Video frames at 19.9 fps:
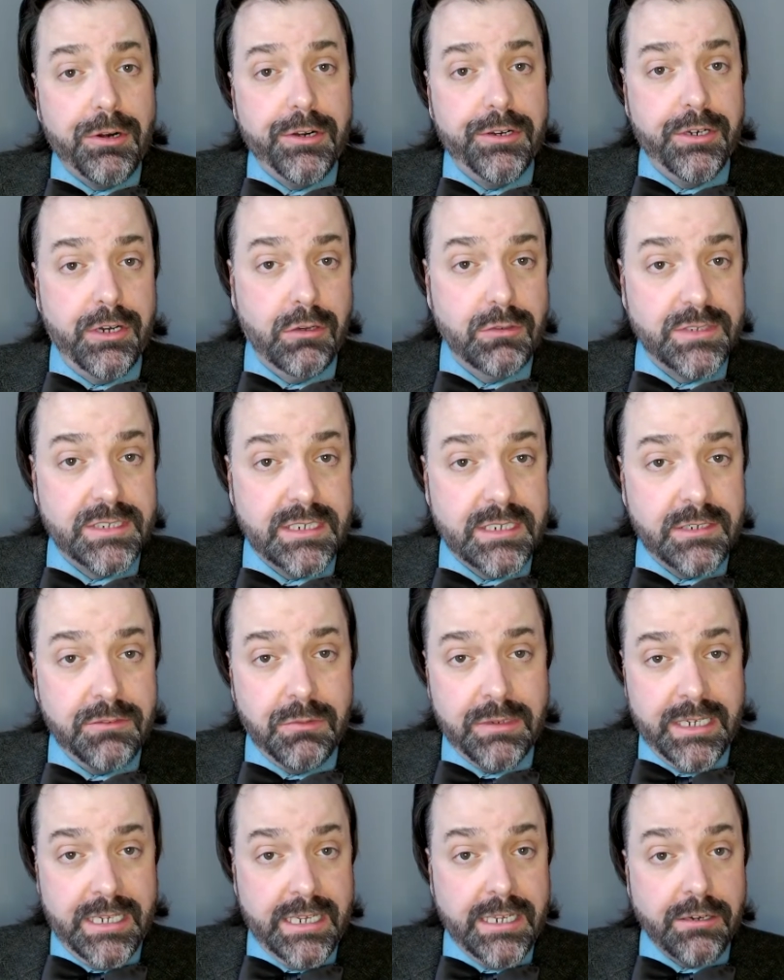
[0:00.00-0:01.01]
Nozick,
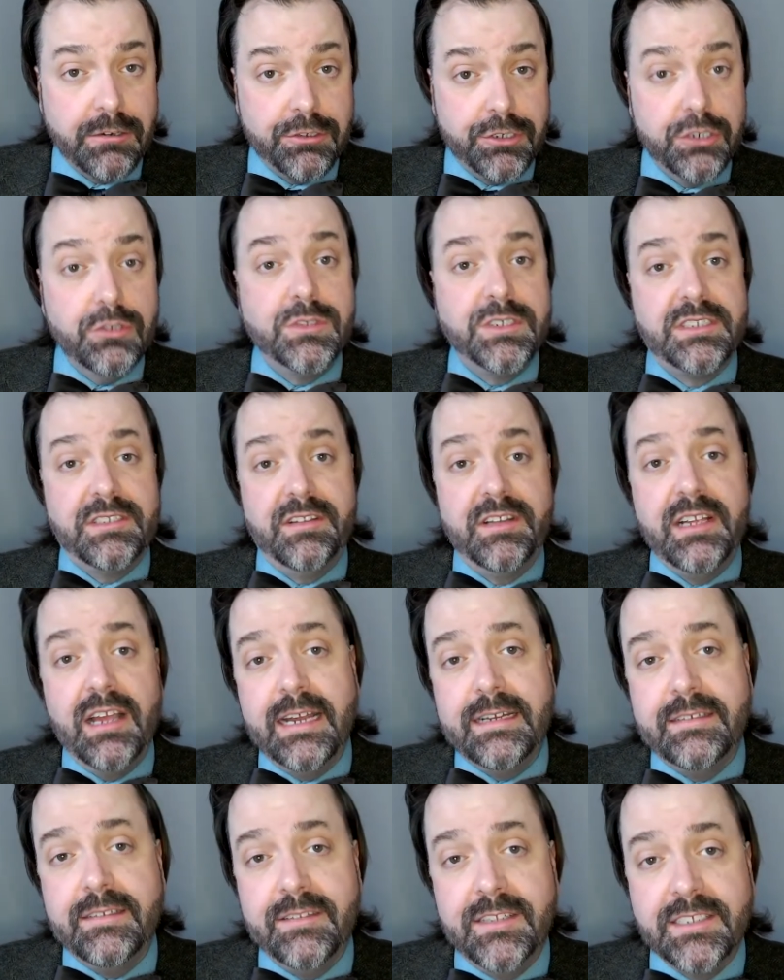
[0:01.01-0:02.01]
when he introduced
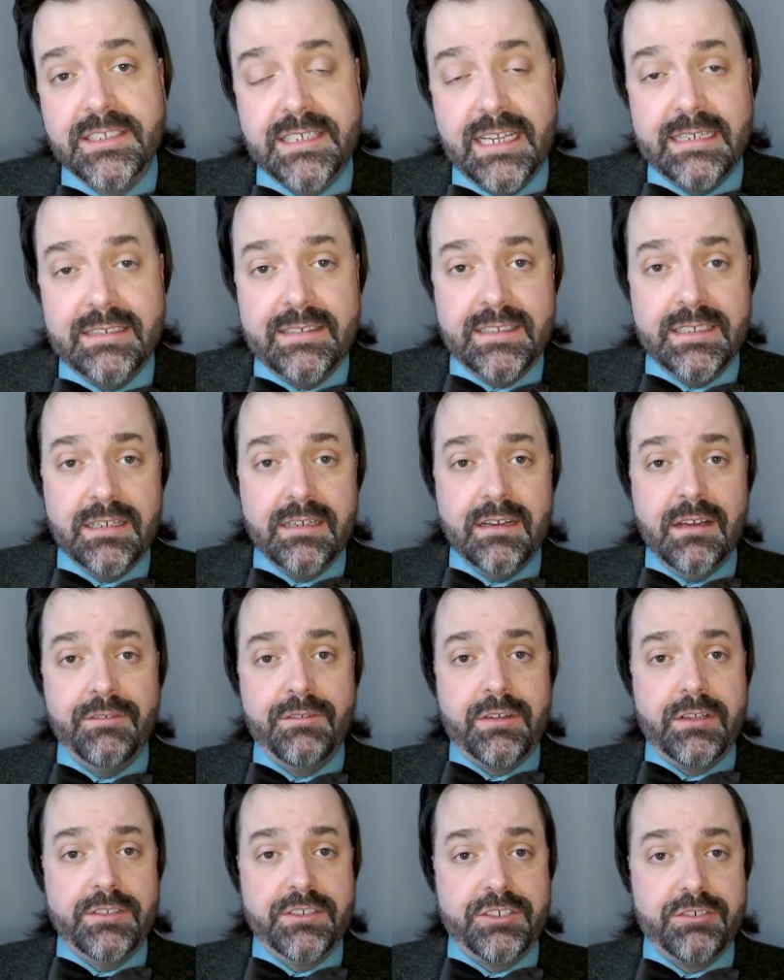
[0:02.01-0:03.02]
this idea of
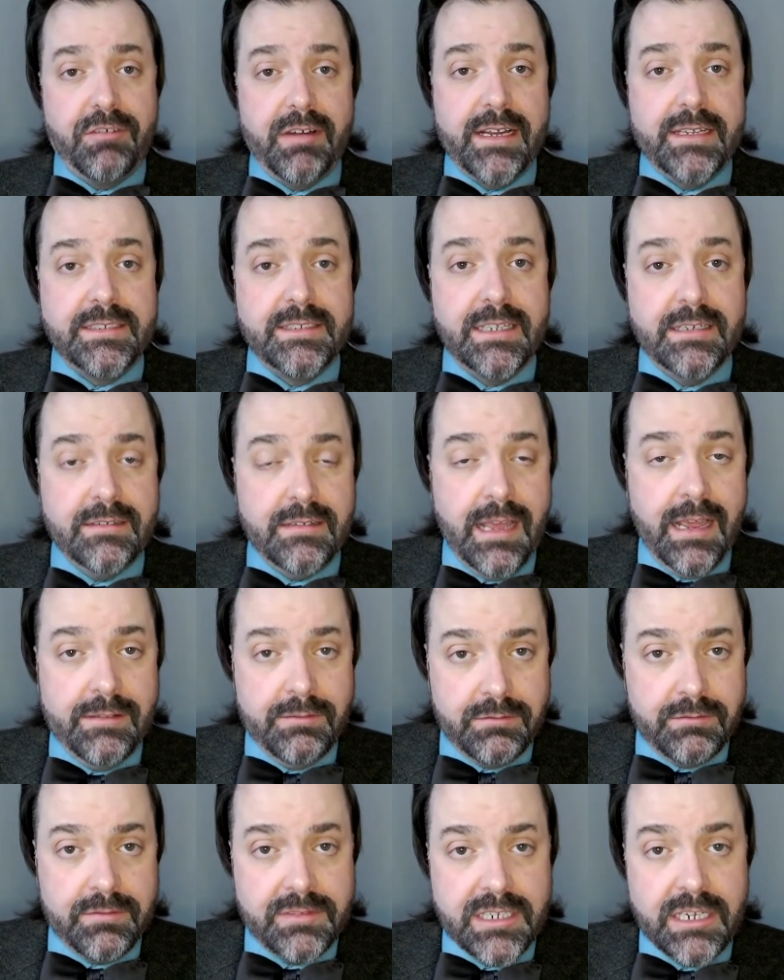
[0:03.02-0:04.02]
constraints and
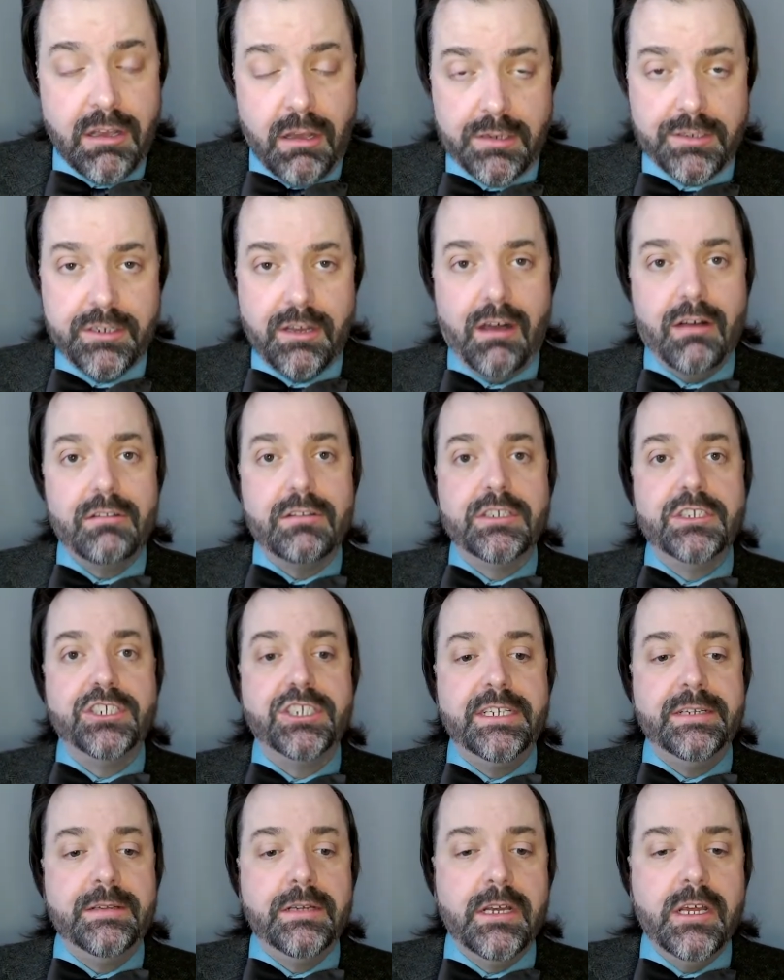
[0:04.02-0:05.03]

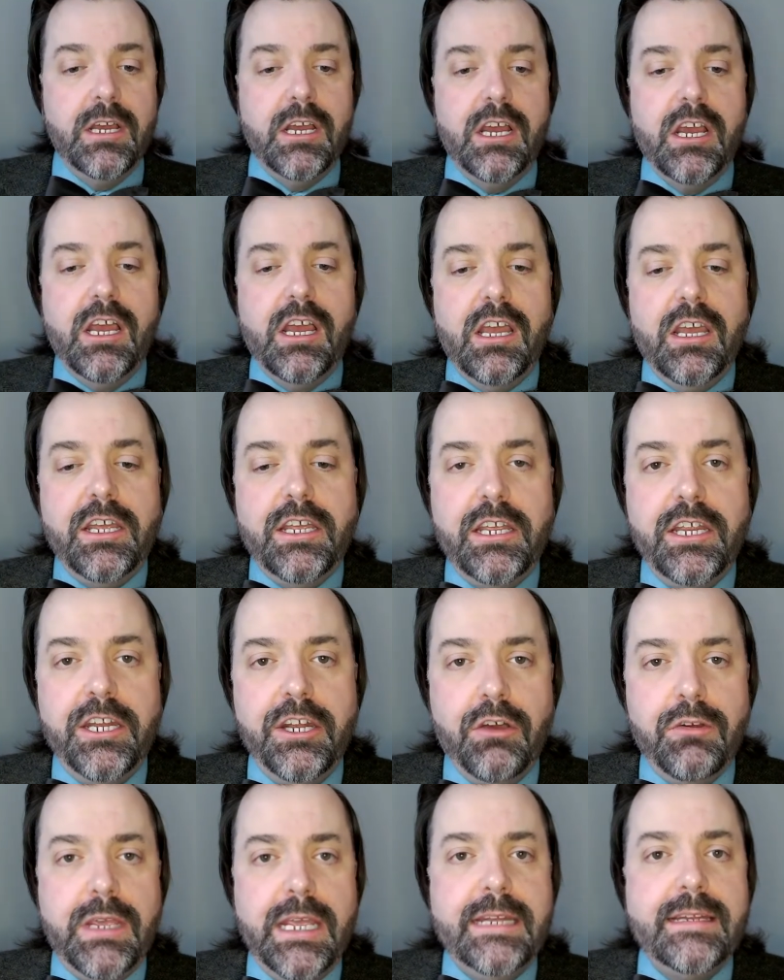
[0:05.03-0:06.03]
deontology,
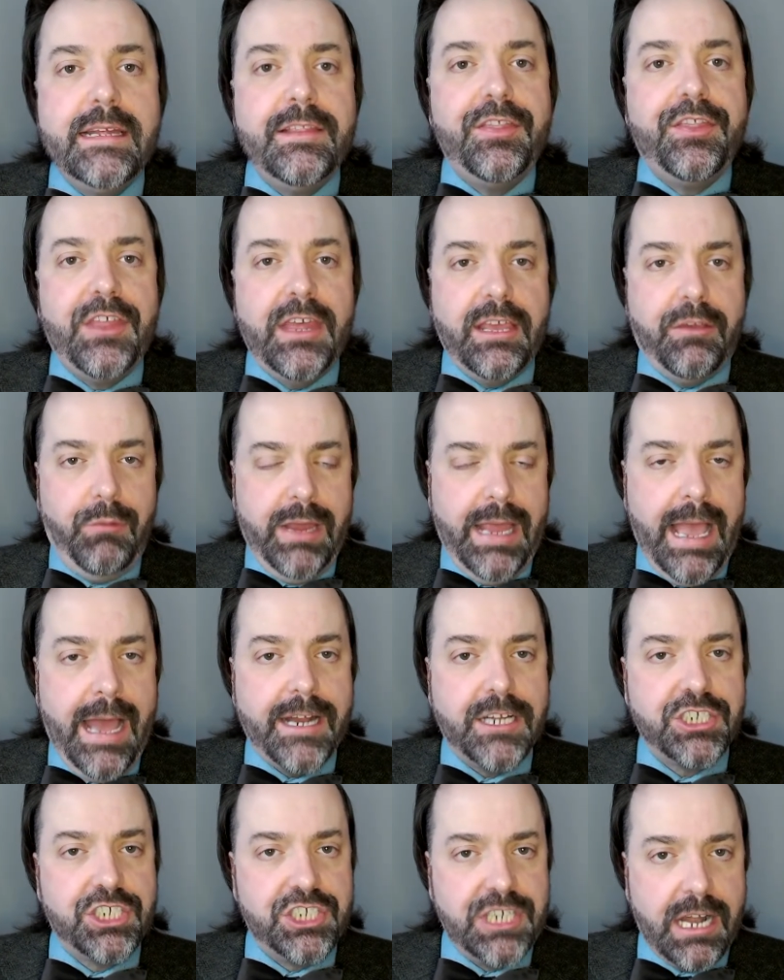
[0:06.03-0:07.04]
he did think we had
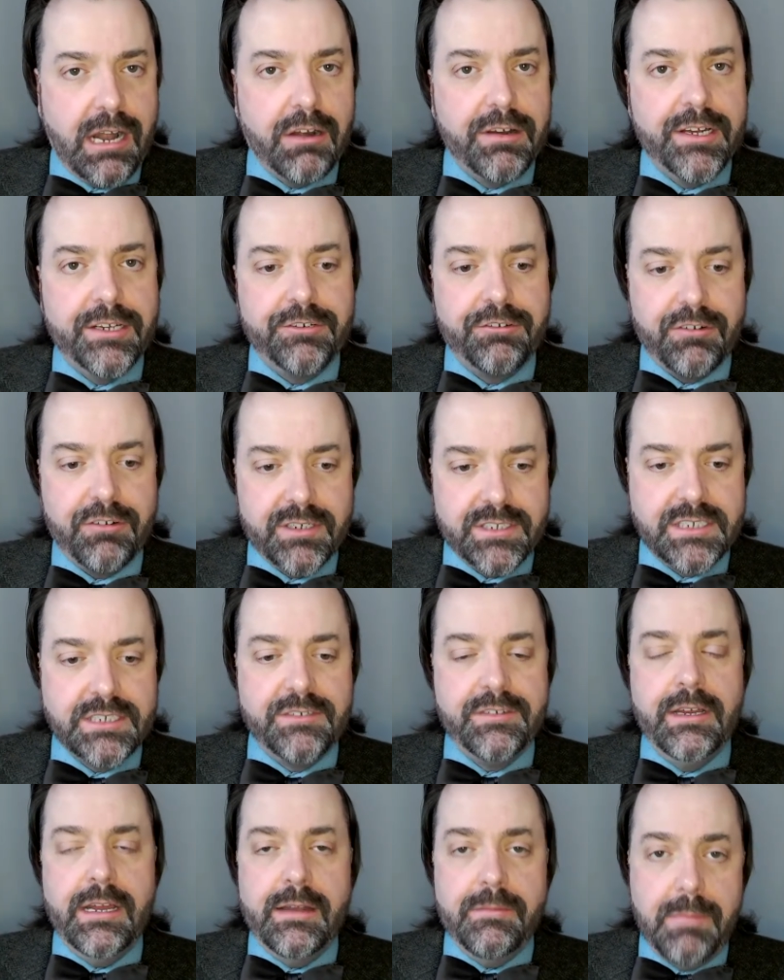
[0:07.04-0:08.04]
a shared interest
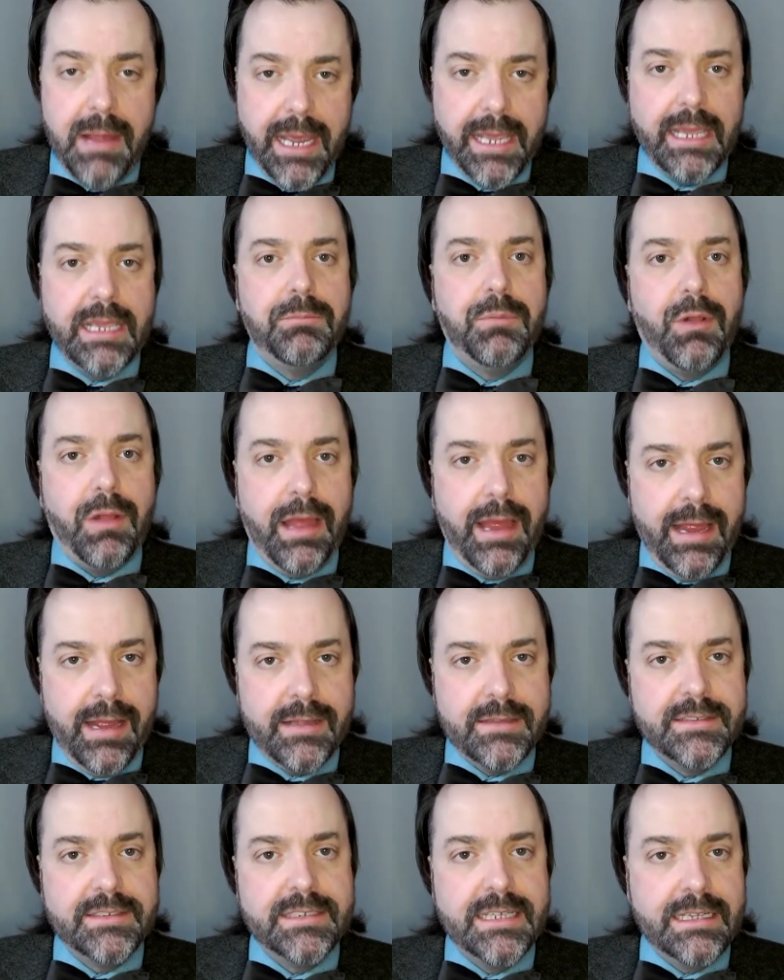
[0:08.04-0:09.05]
in making
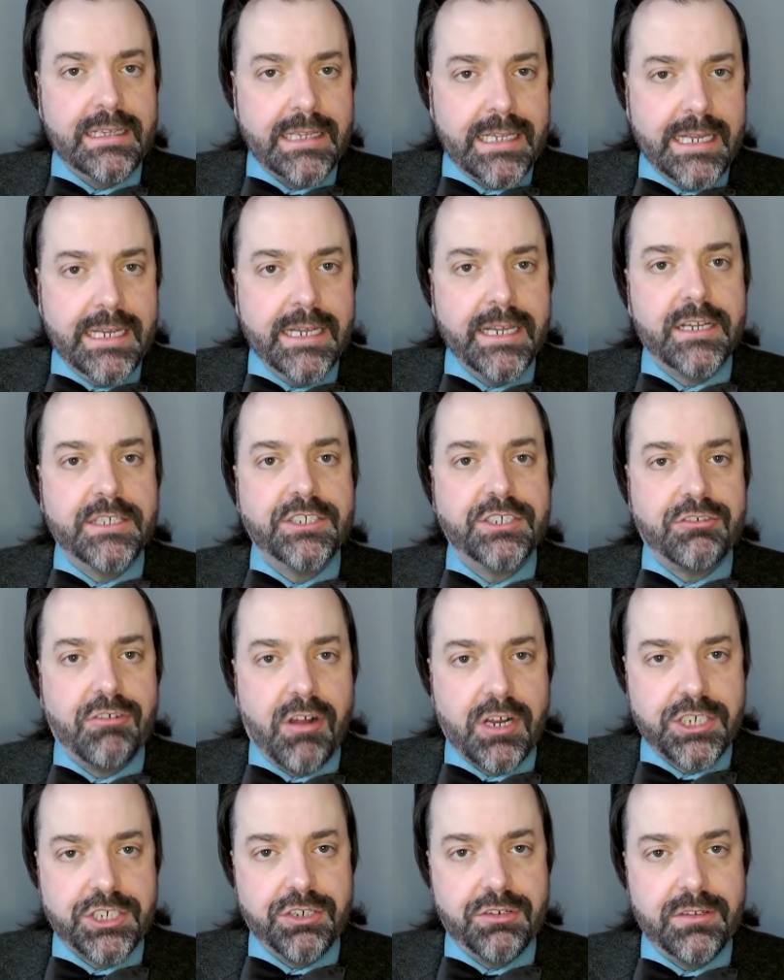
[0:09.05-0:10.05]
plans and leading a
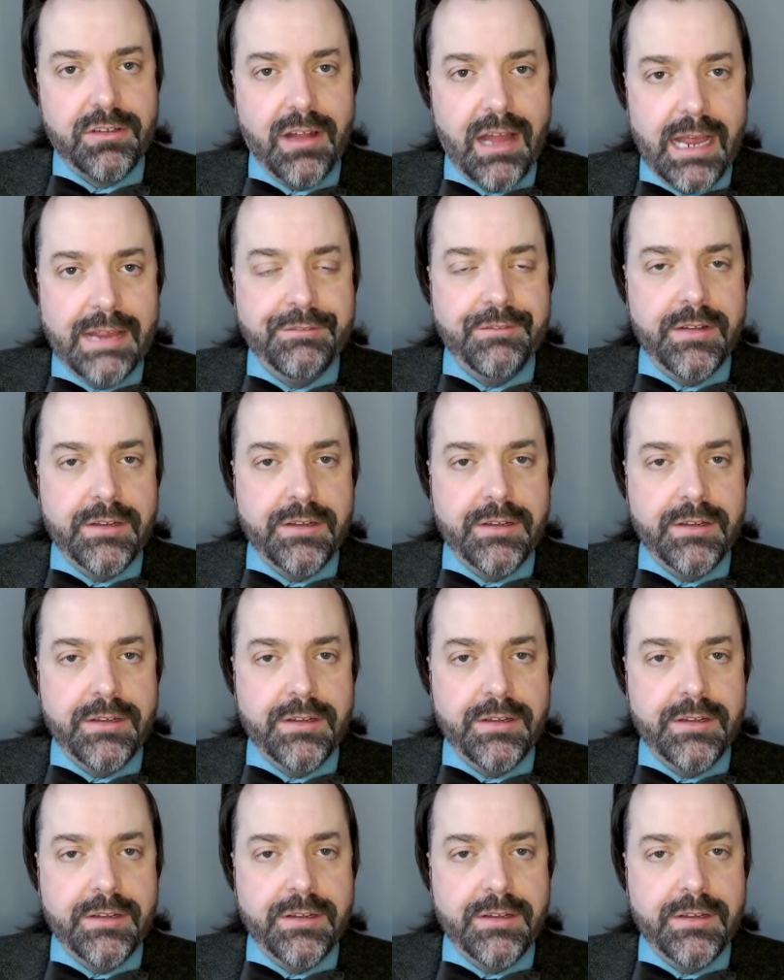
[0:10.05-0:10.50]
structured life.